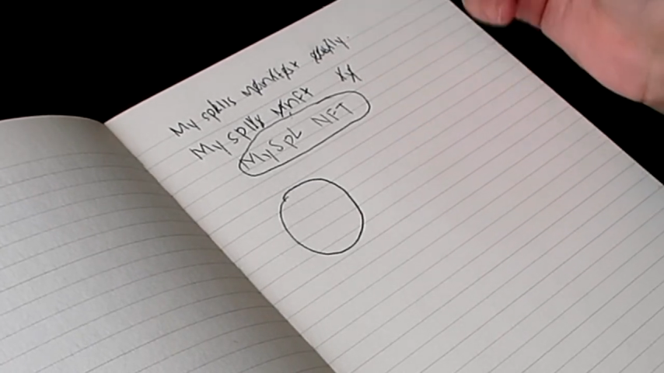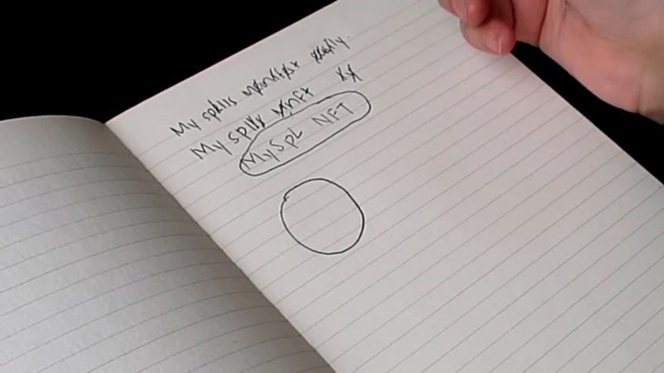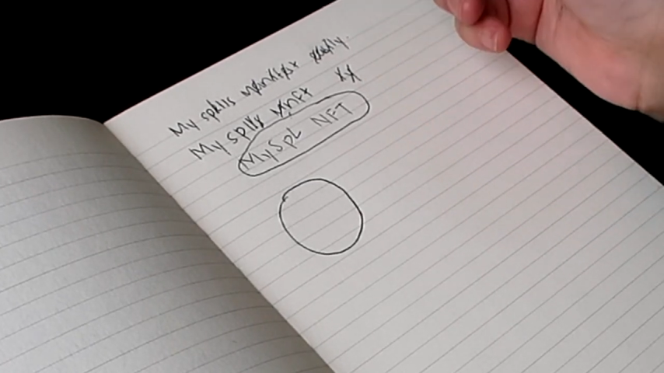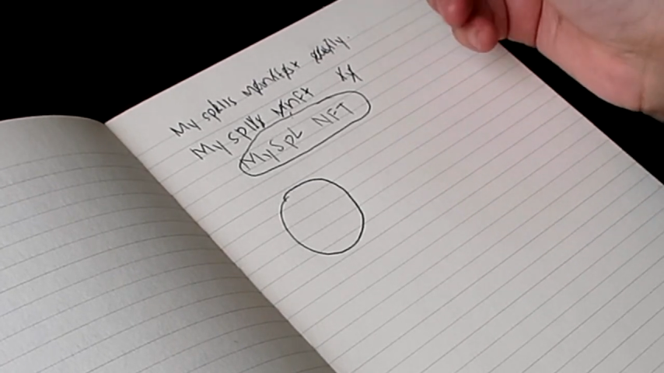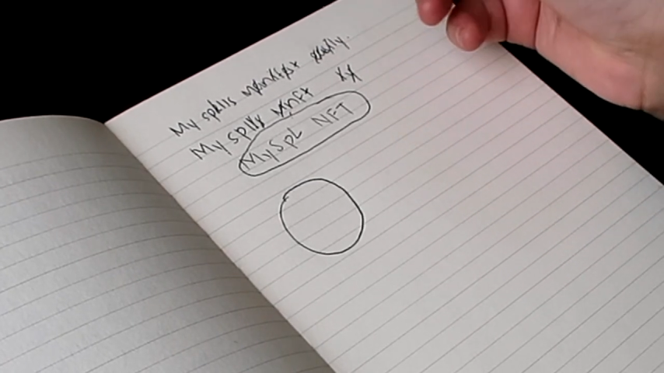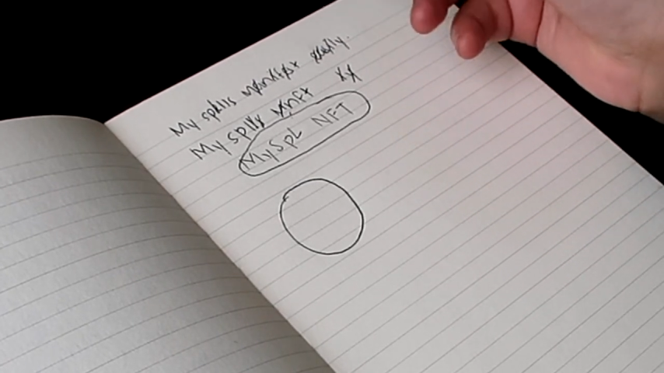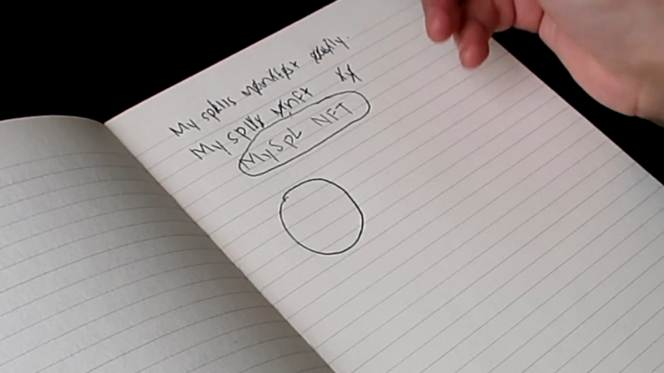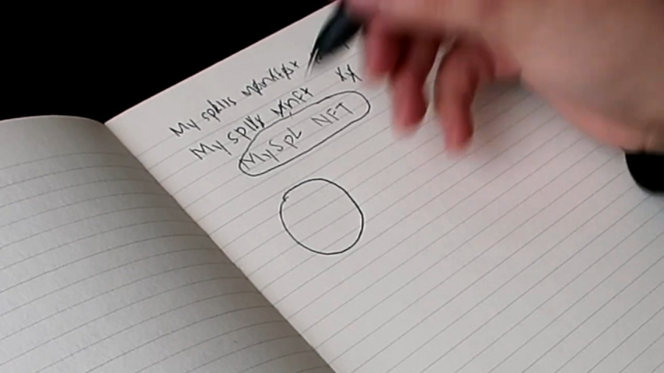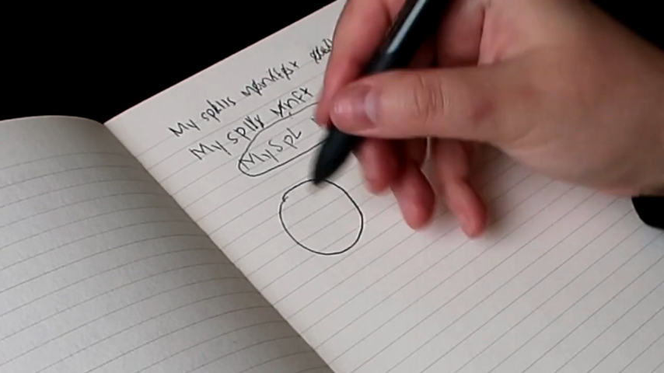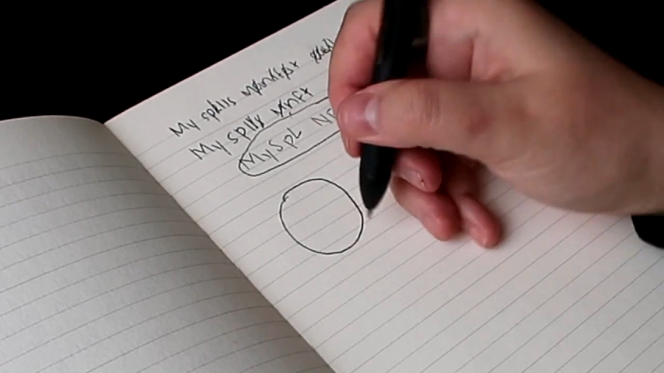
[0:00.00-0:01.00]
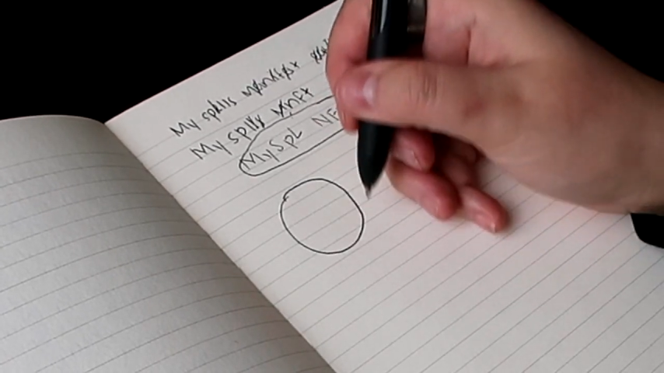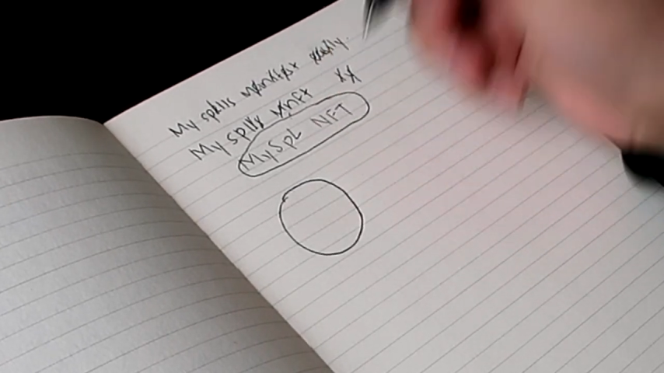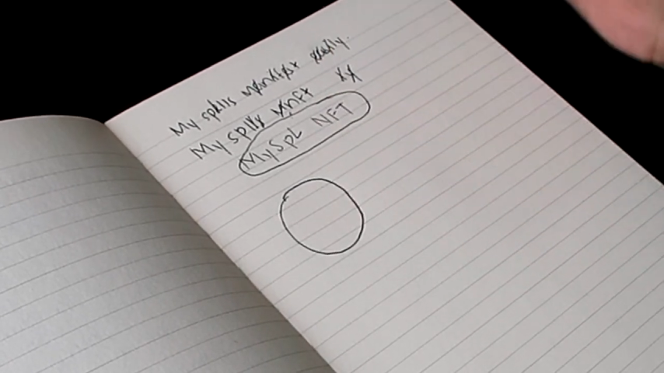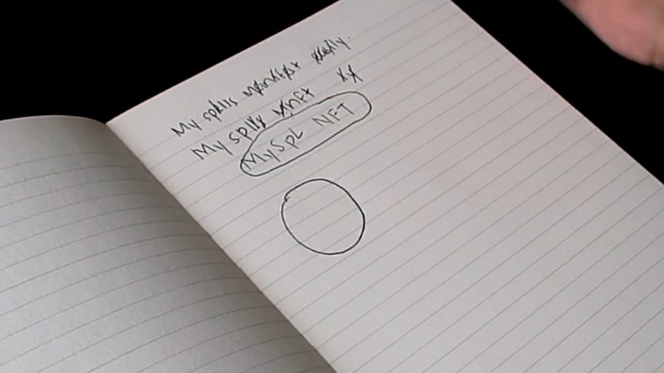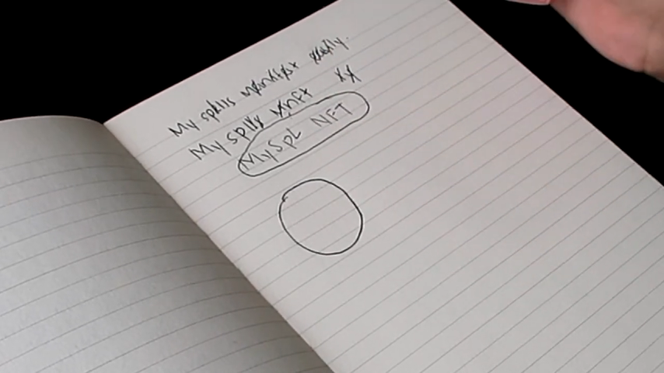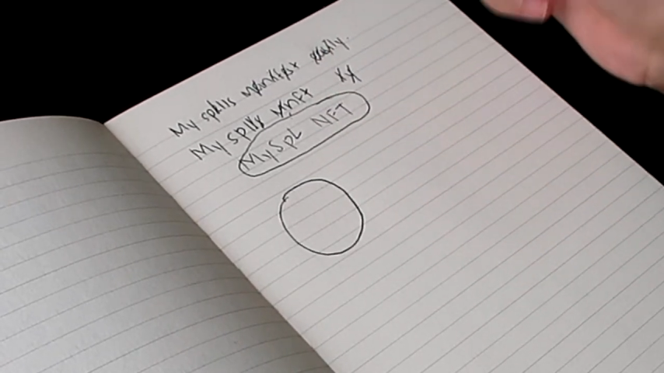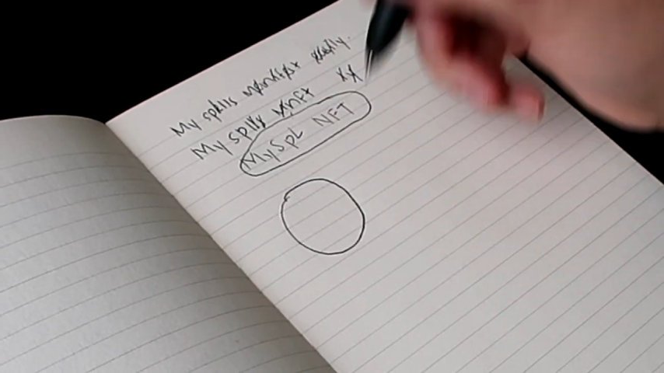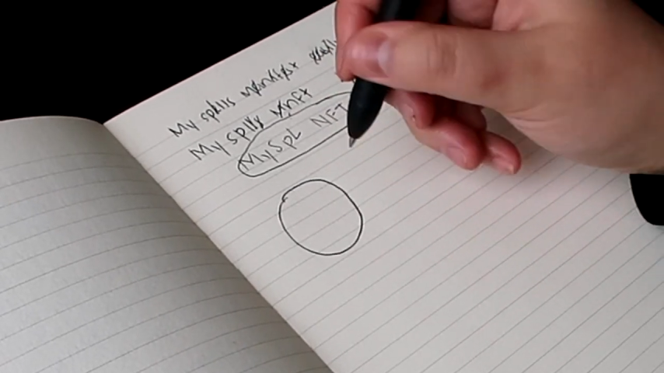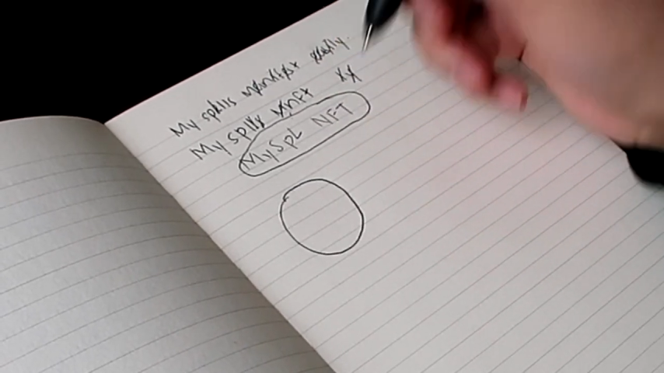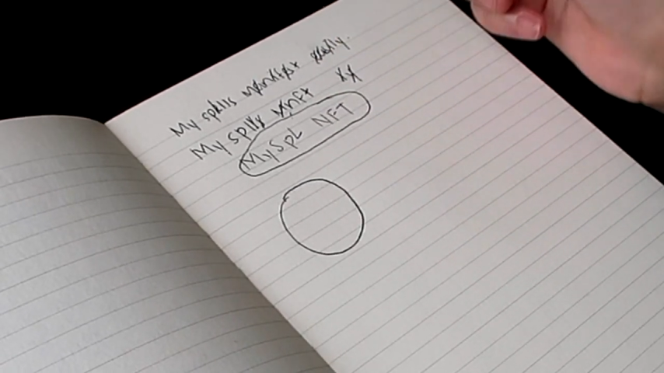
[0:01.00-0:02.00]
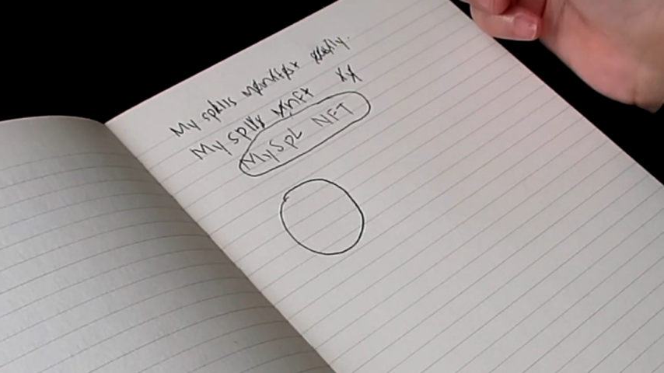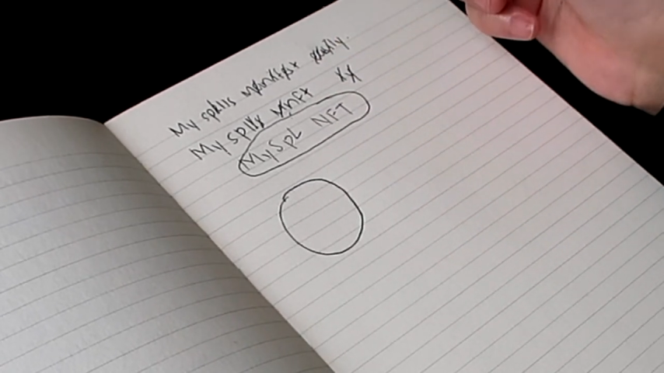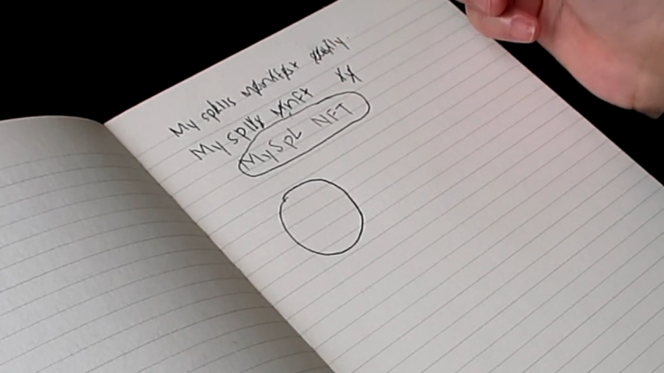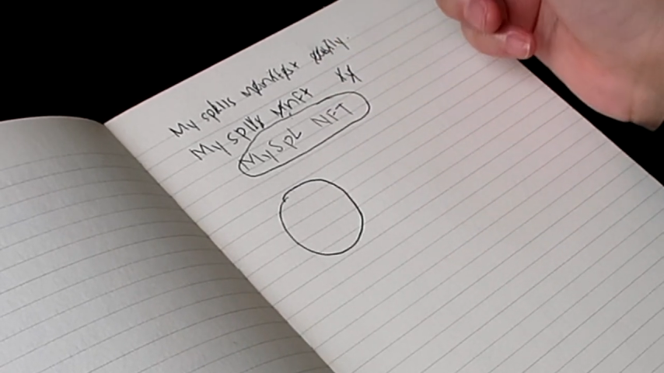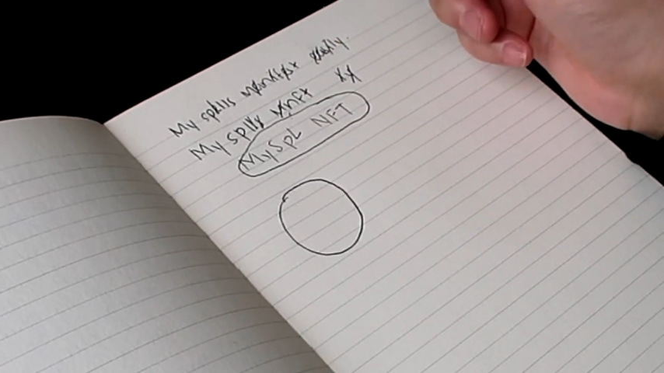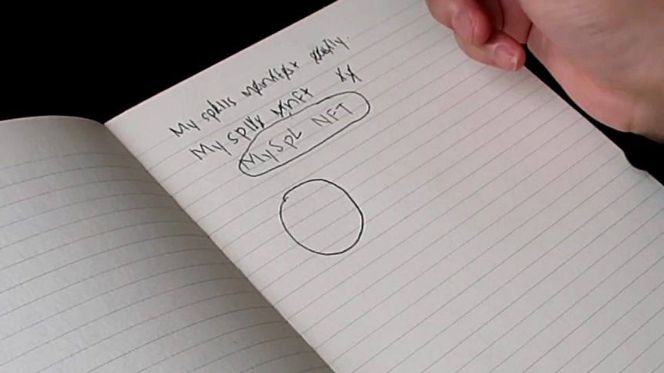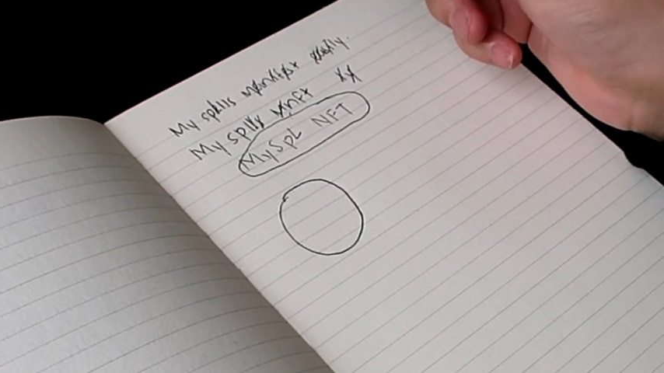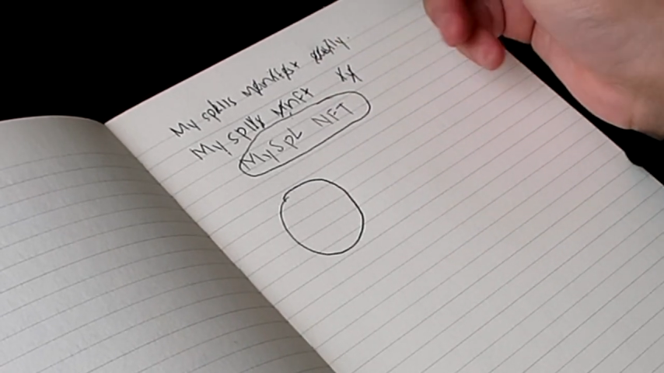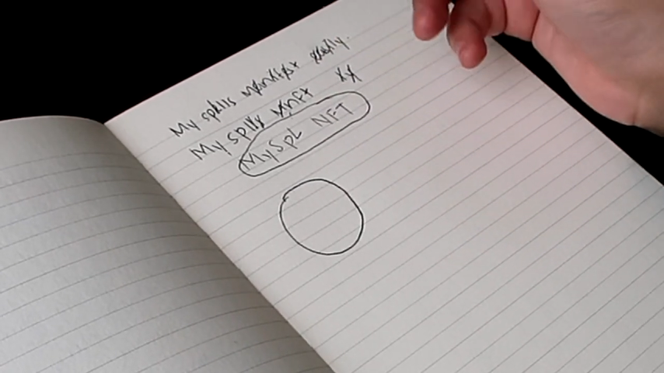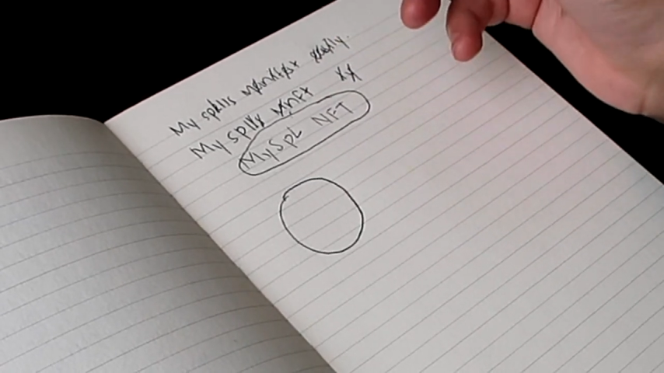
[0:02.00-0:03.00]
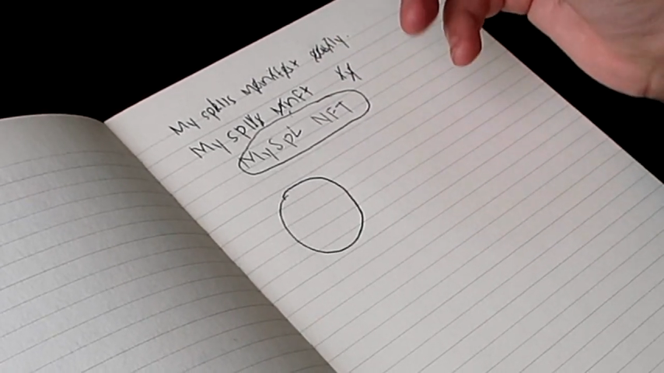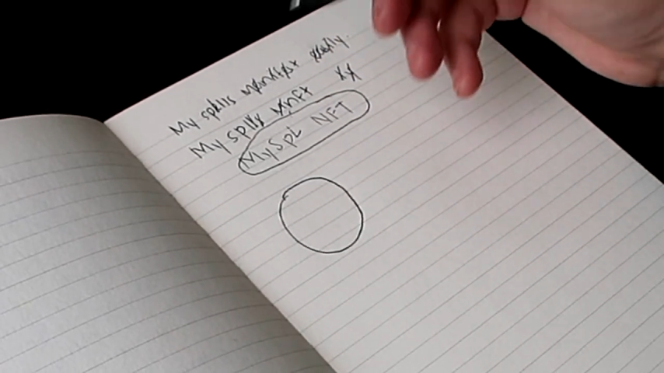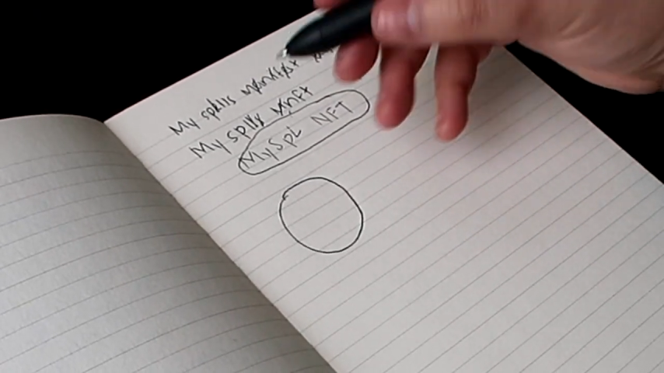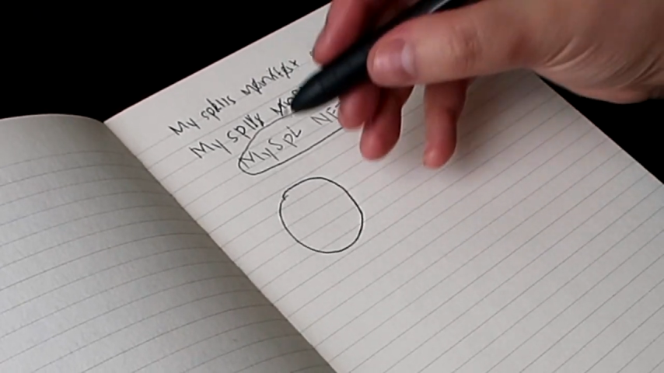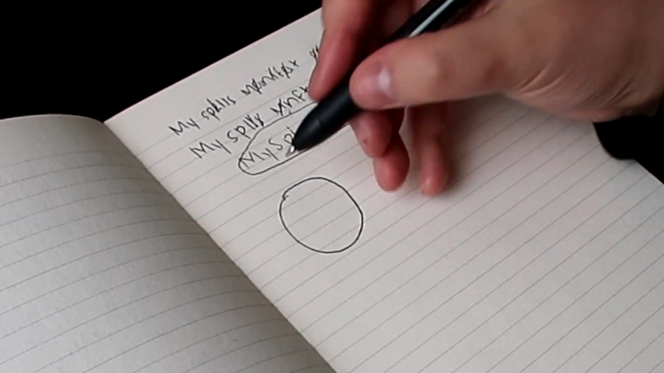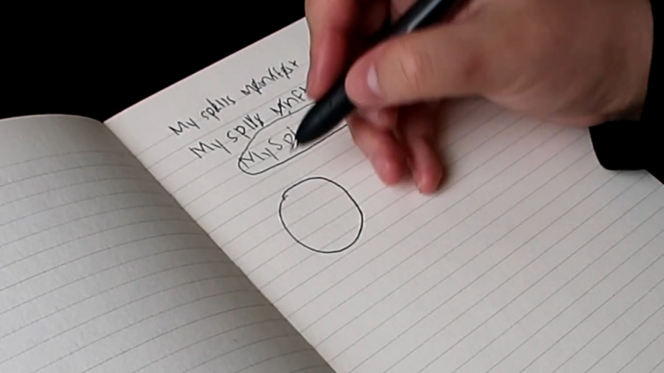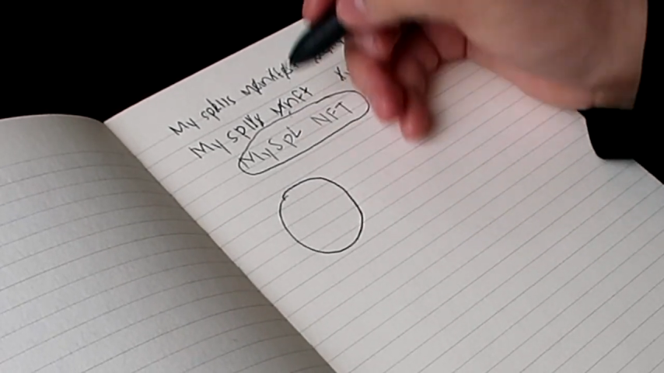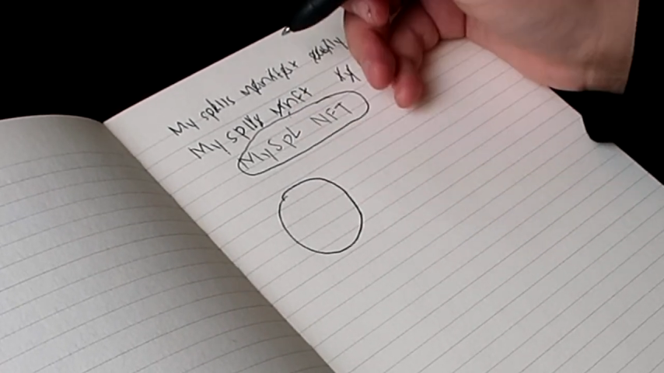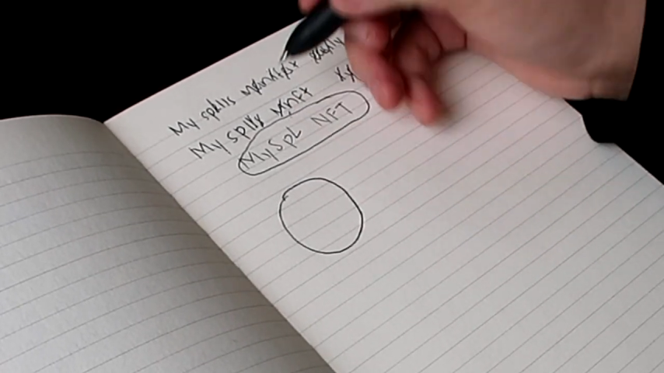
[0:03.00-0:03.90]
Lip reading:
[unreadable: no face in view]